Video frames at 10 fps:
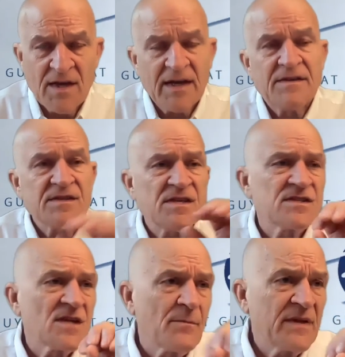And this is
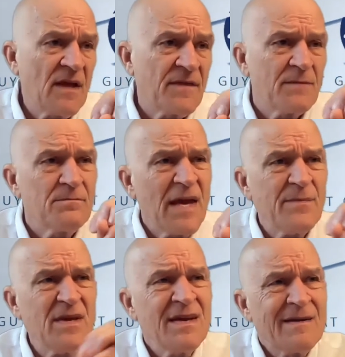somebody that
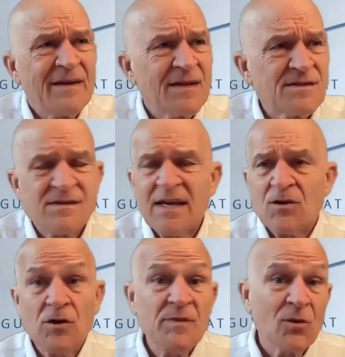maybe it's, it
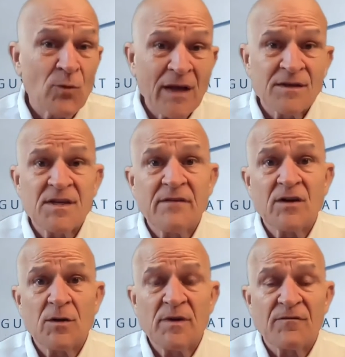could be a relative,
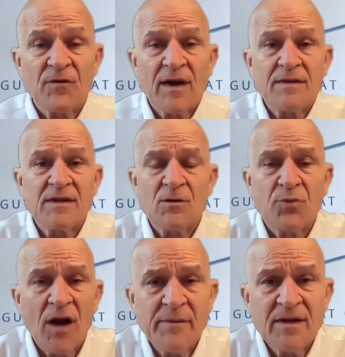it could be a friend that you're
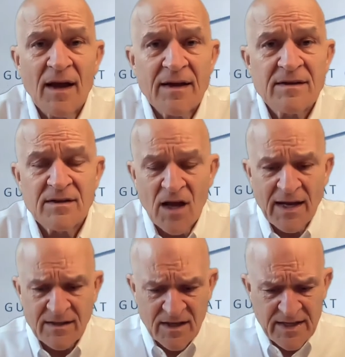probably not going to
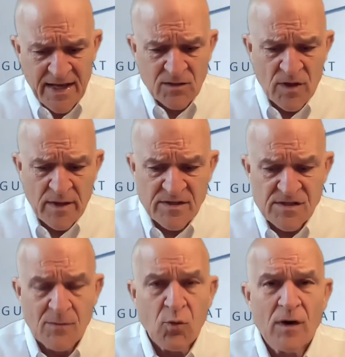not connect with them at
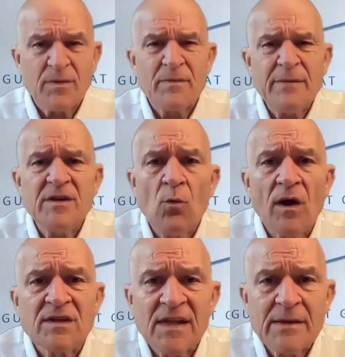some point, but maybe you
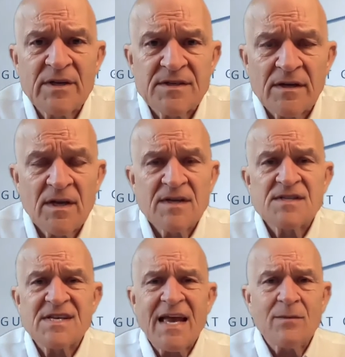want to limit it.
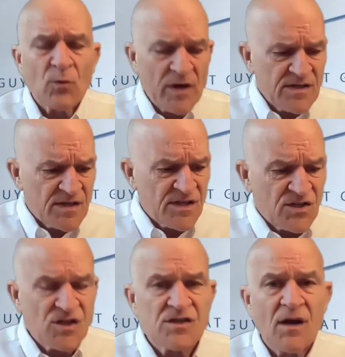Same reasons. It's
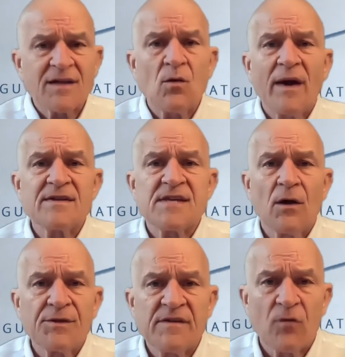just not quite as
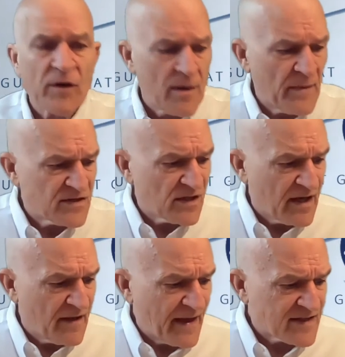healthy for you
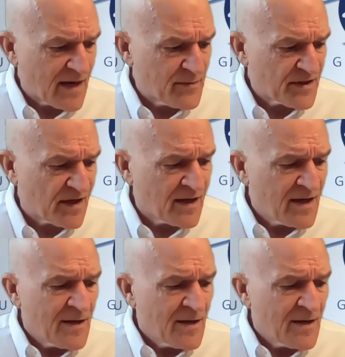mentally and that type of thing.